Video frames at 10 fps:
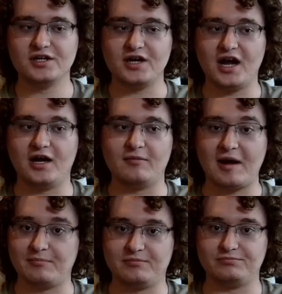Um,
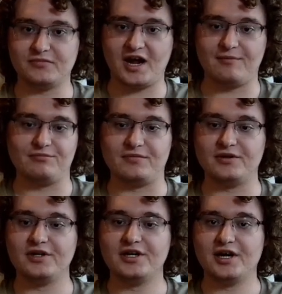I'm
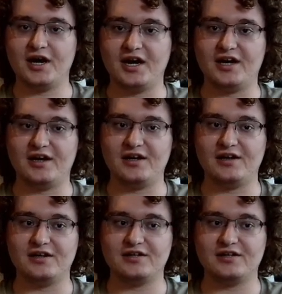I'm uh,